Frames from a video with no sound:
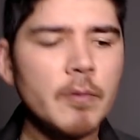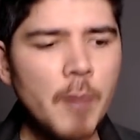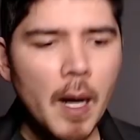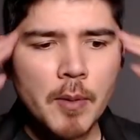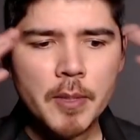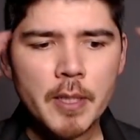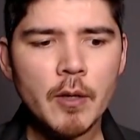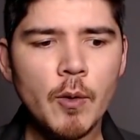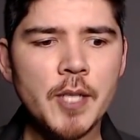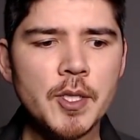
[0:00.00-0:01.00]
Probably the
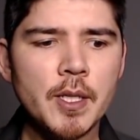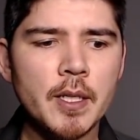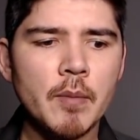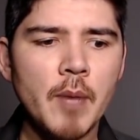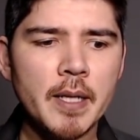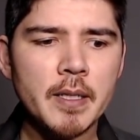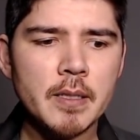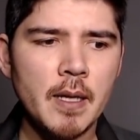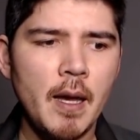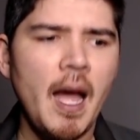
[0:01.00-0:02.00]
question in your mind
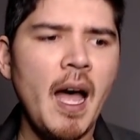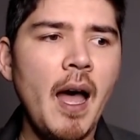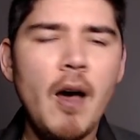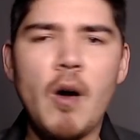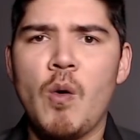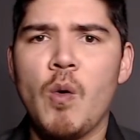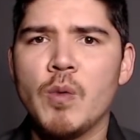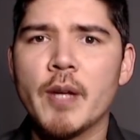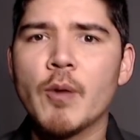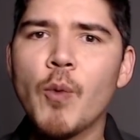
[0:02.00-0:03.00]
is, how?
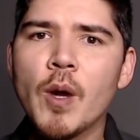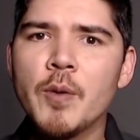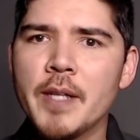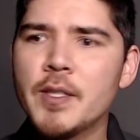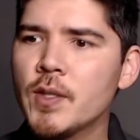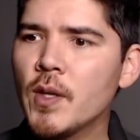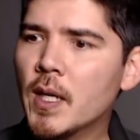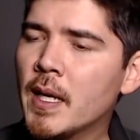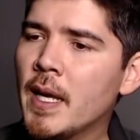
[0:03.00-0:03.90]
Like, where do I start?